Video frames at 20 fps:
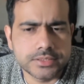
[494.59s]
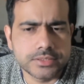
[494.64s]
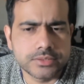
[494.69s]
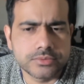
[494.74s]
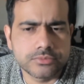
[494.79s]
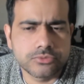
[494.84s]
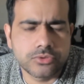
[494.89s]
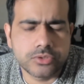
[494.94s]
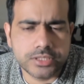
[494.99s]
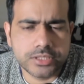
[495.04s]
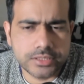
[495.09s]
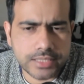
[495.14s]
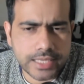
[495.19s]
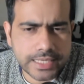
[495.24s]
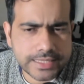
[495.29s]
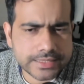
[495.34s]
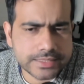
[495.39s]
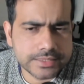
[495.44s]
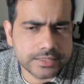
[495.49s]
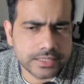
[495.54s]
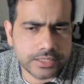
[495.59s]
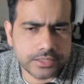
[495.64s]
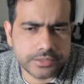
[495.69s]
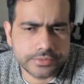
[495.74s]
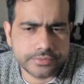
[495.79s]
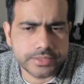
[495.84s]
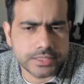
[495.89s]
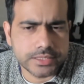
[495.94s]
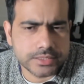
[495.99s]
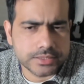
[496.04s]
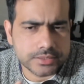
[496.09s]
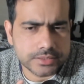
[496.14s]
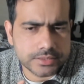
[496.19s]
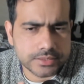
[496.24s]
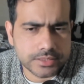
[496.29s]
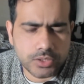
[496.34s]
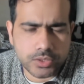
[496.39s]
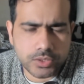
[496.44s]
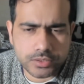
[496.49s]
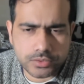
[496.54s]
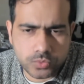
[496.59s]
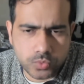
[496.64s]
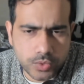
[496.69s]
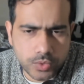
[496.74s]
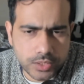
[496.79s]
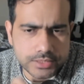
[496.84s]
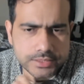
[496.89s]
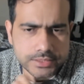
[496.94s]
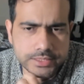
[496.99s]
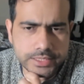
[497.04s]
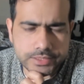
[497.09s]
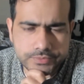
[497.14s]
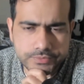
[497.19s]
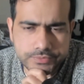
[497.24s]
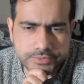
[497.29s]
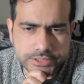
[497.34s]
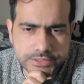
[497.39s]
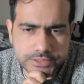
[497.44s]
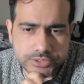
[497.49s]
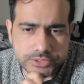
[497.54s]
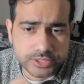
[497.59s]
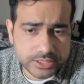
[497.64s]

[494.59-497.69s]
you work in the IT side of things or quant side of things,